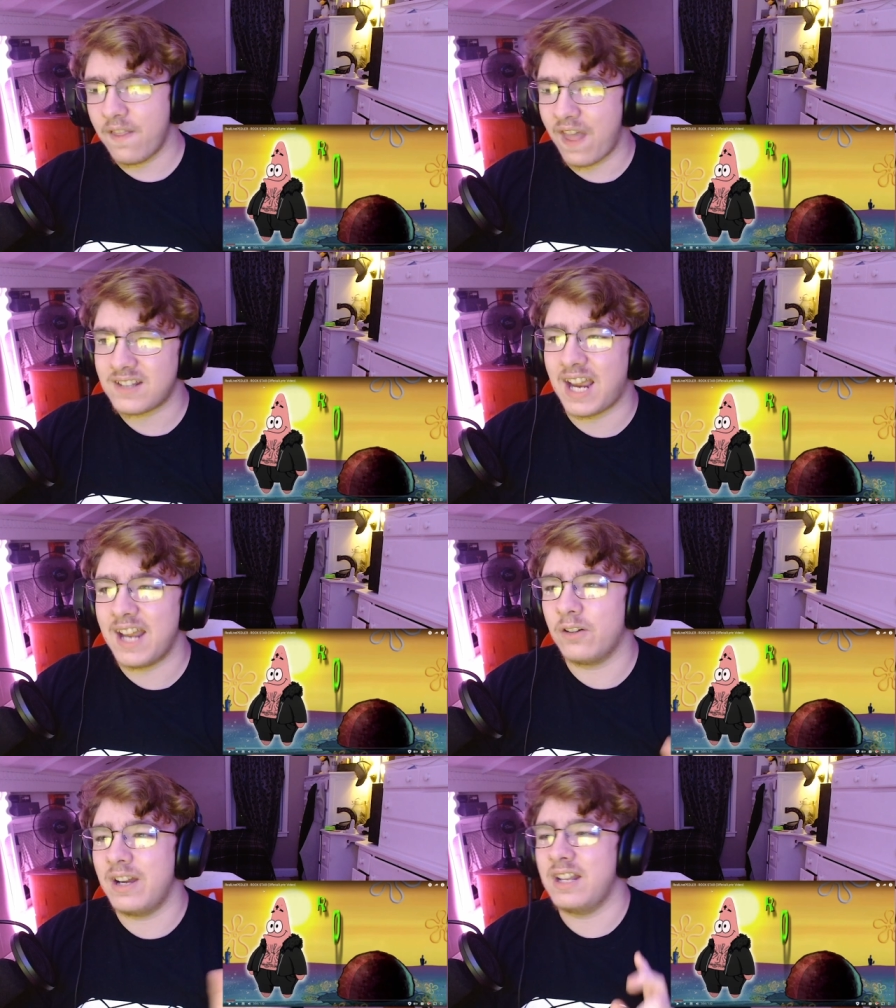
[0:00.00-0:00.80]
that
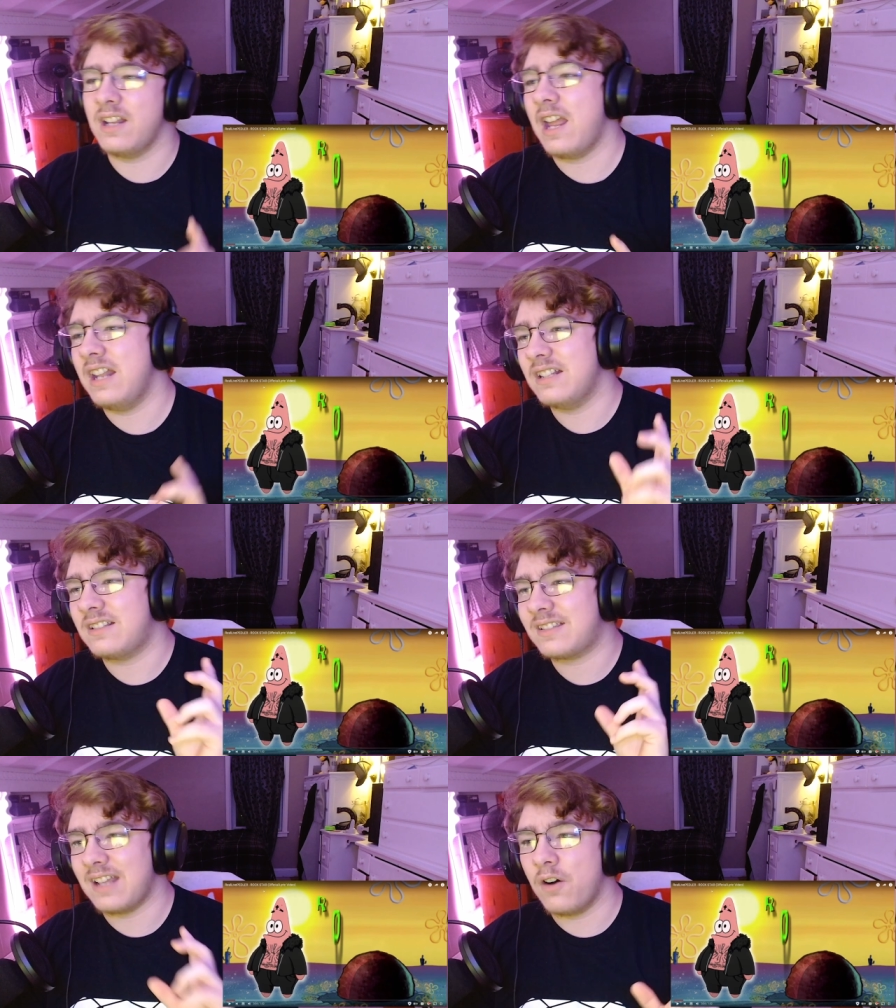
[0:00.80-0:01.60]
title in it in
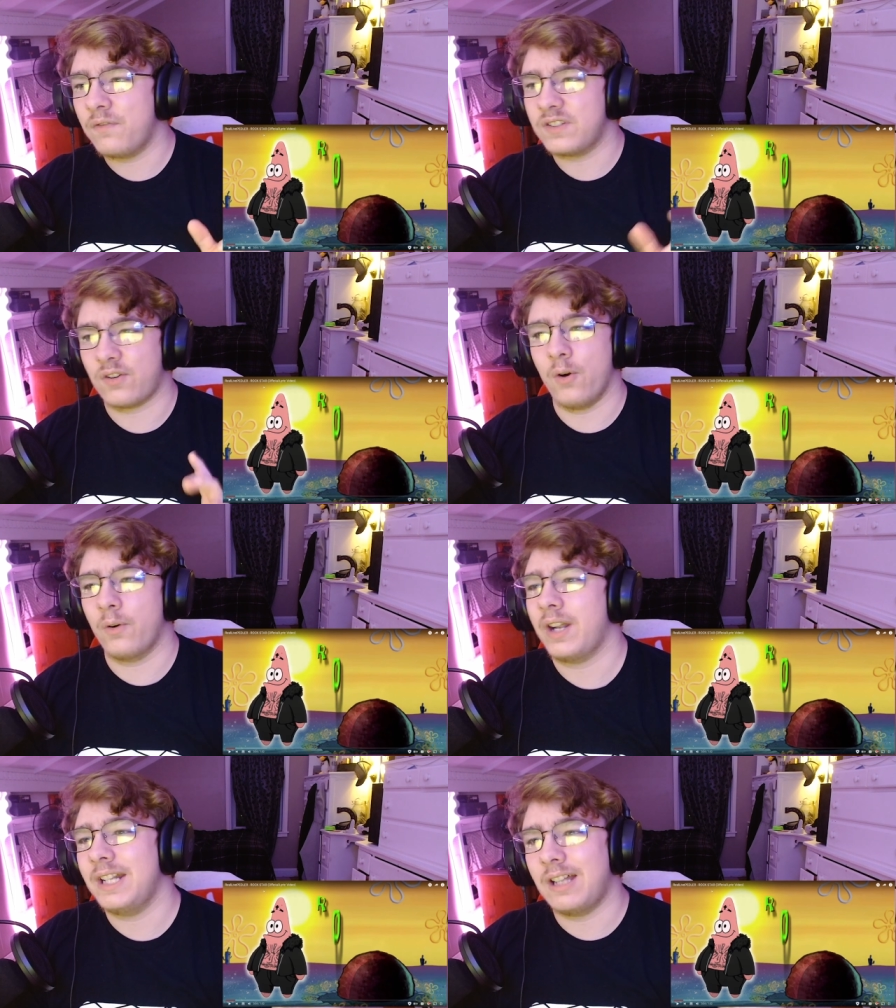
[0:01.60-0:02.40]
itself is
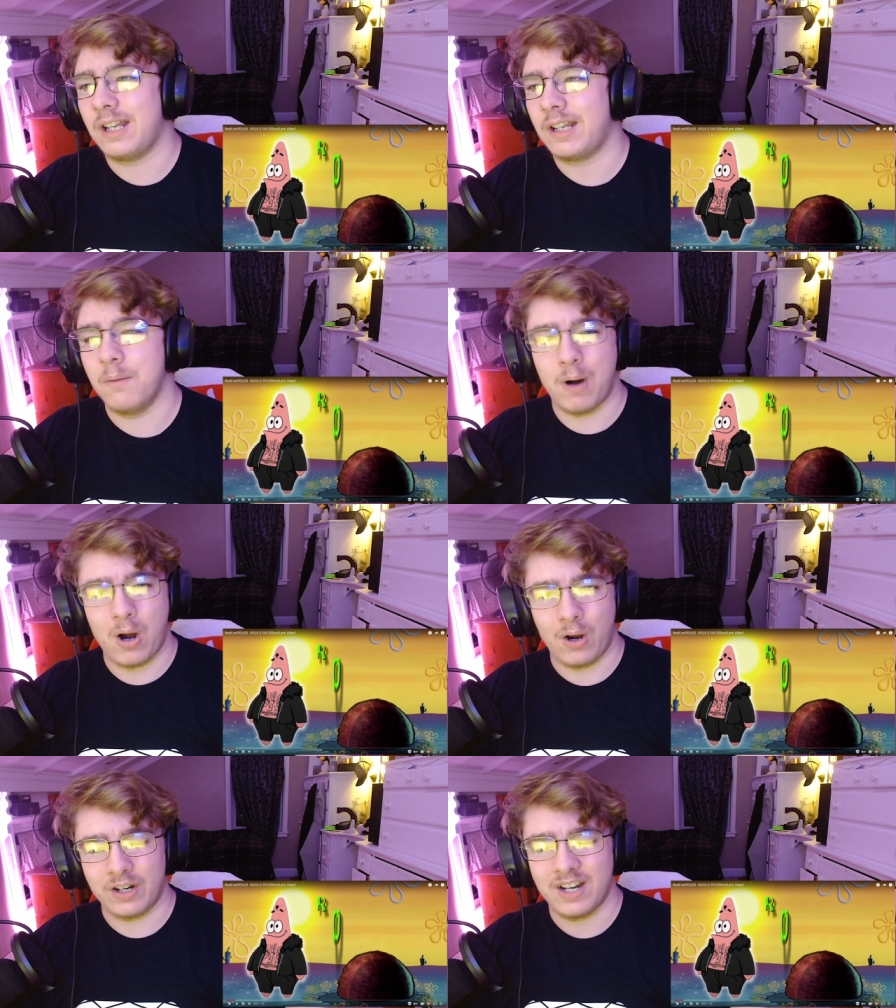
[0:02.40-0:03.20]
already like a
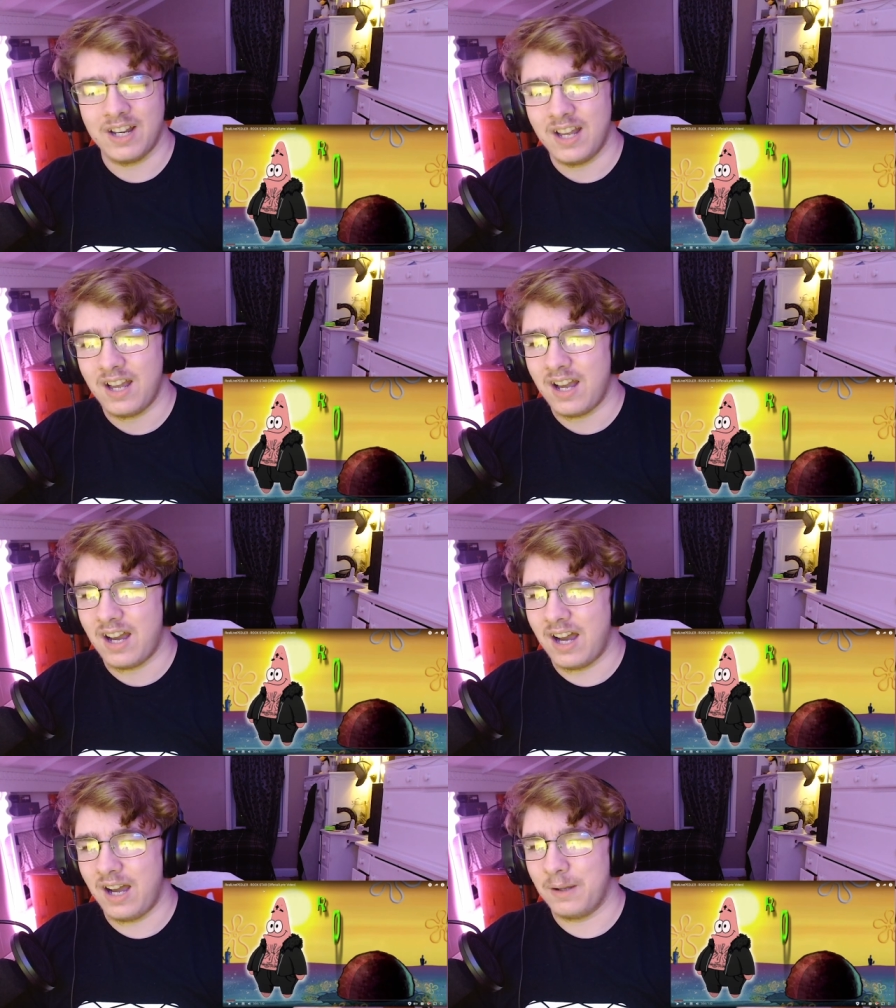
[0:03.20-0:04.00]
bar,
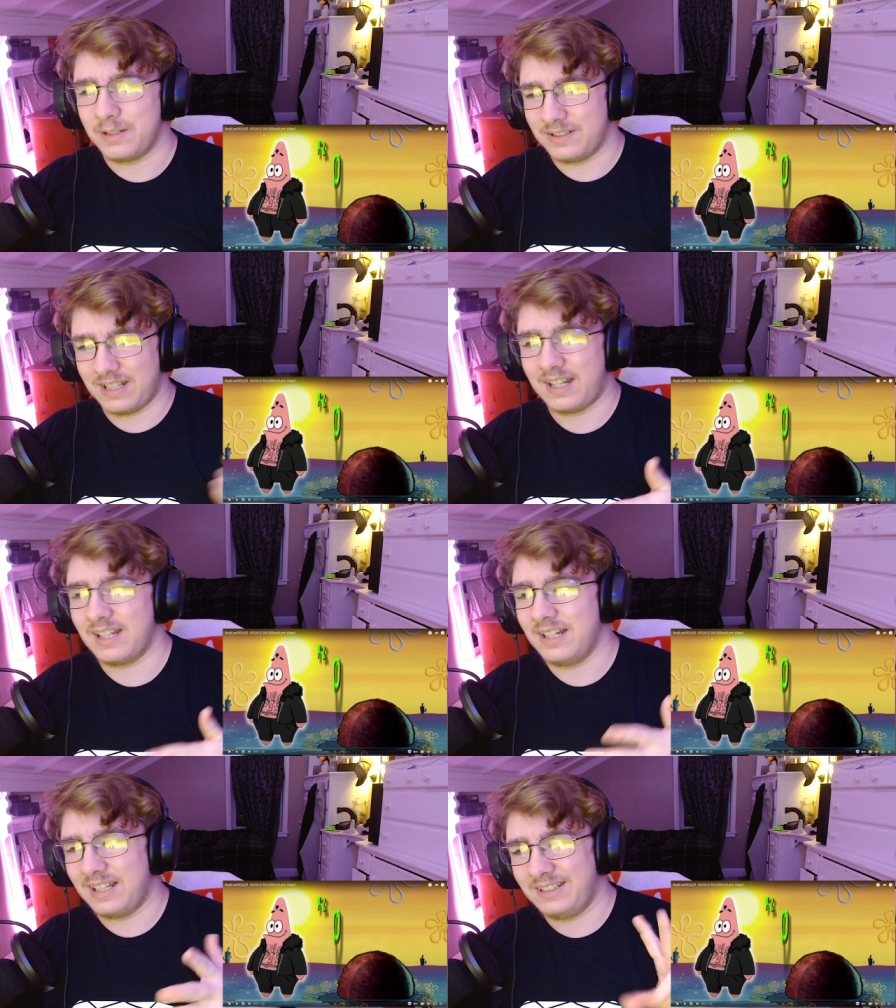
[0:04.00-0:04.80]
uh, because like
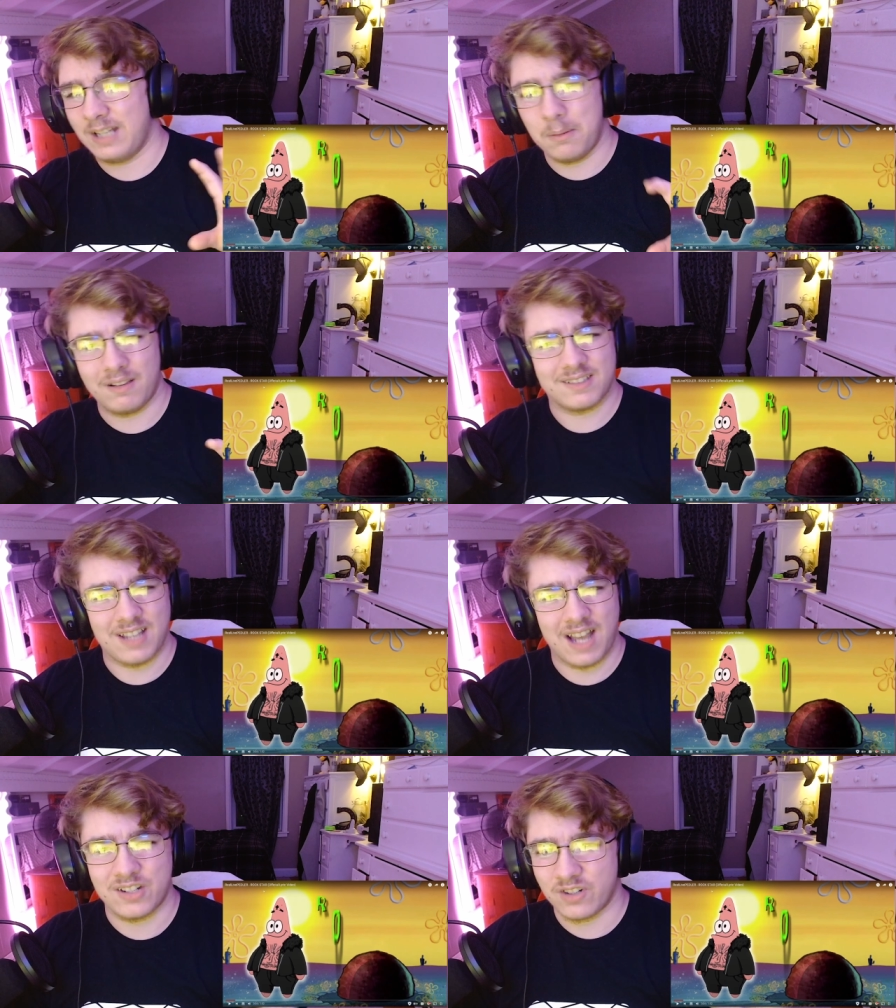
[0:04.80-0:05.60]
a, uh, like double
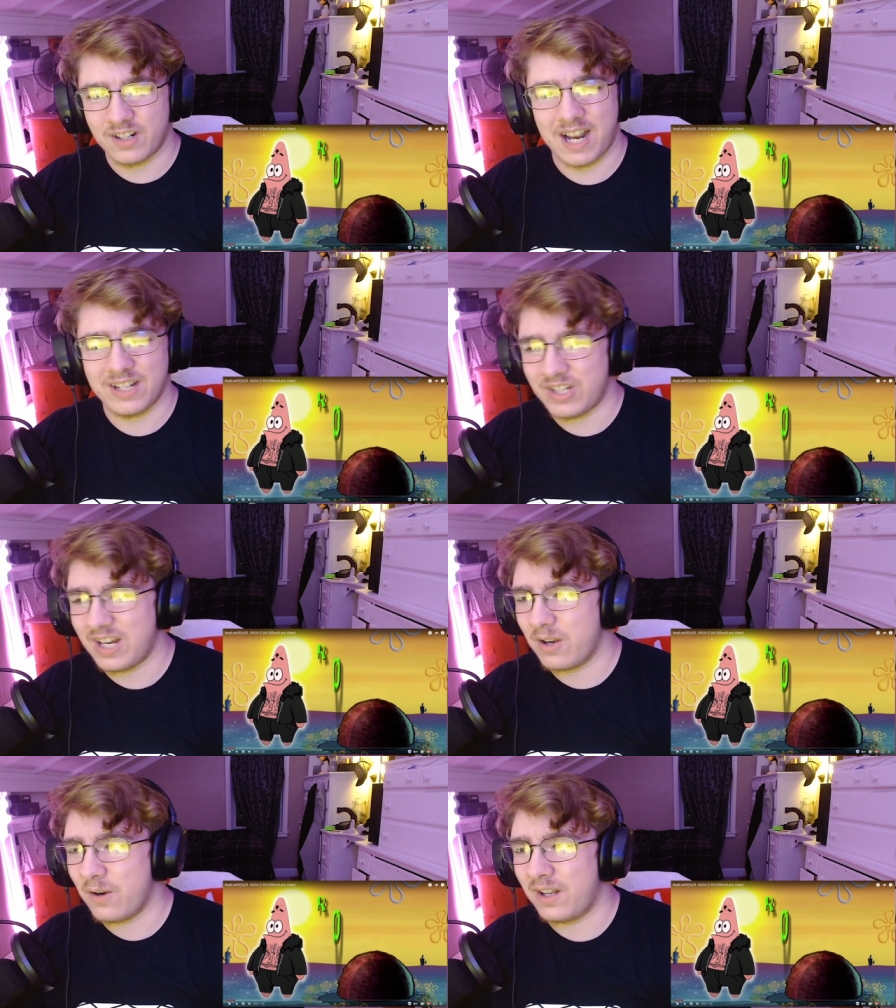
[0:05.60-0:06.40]
entendre kind of shit
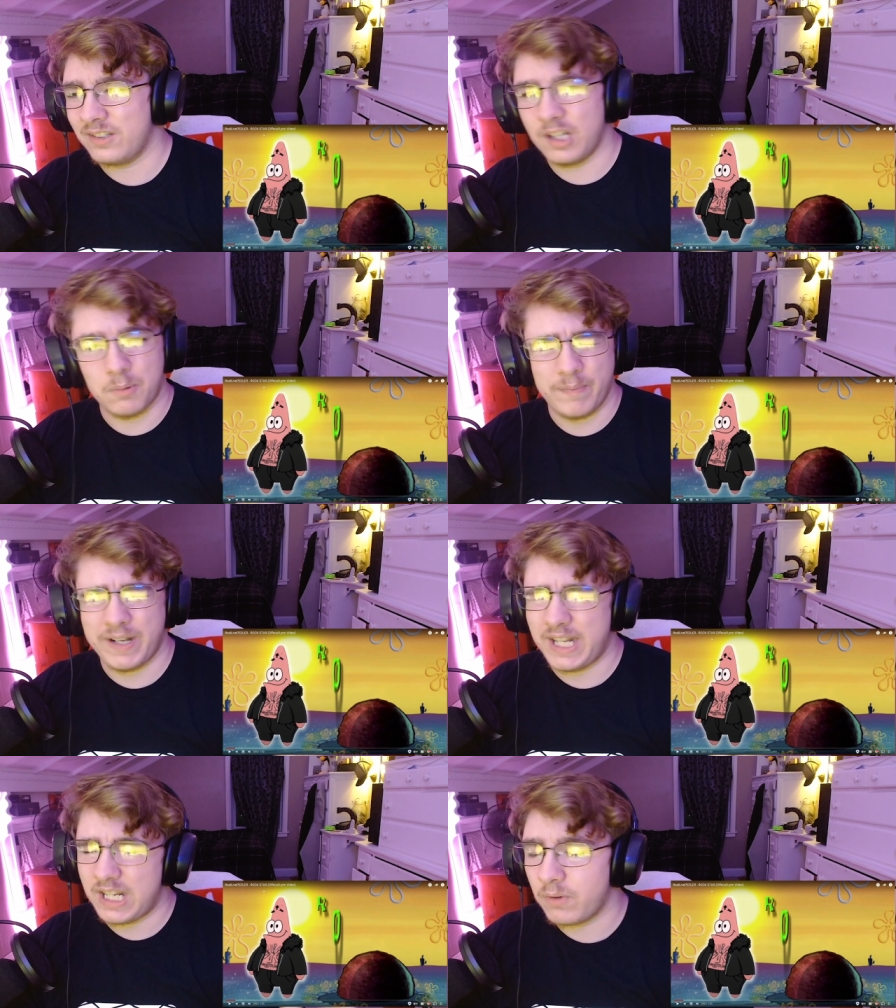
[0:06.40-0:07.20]
going on, double
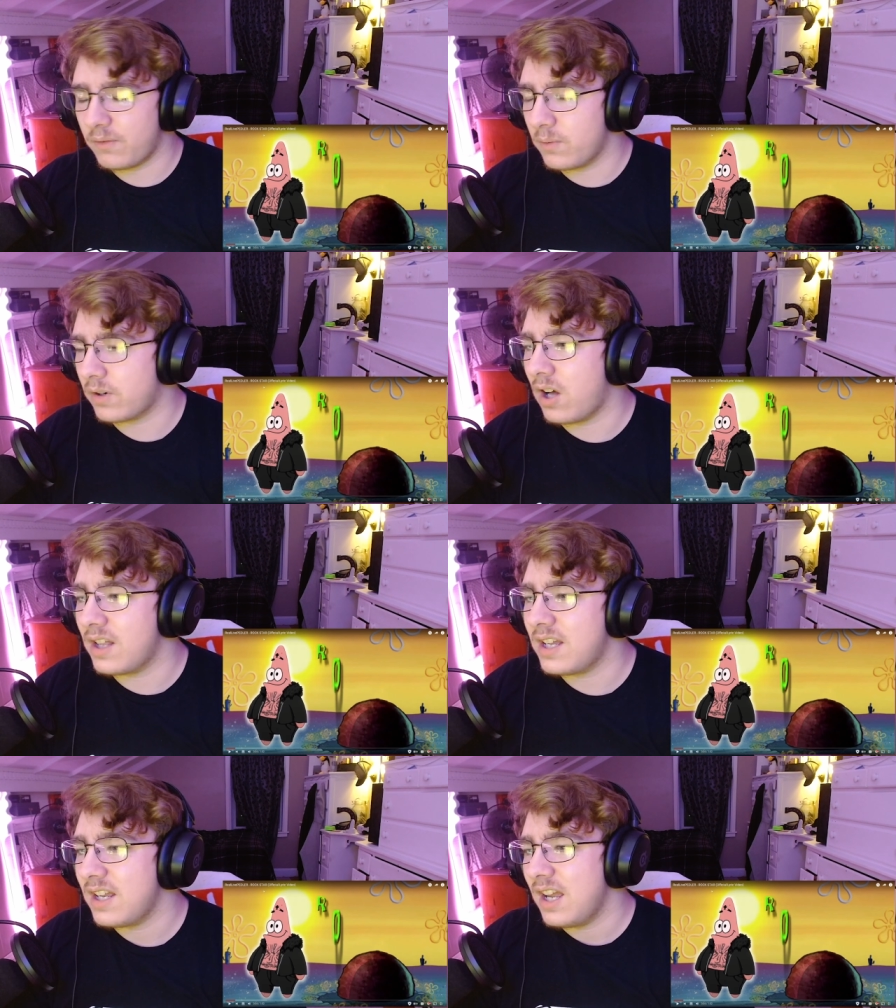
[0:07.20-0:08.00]
meaning, whatever you want to call it.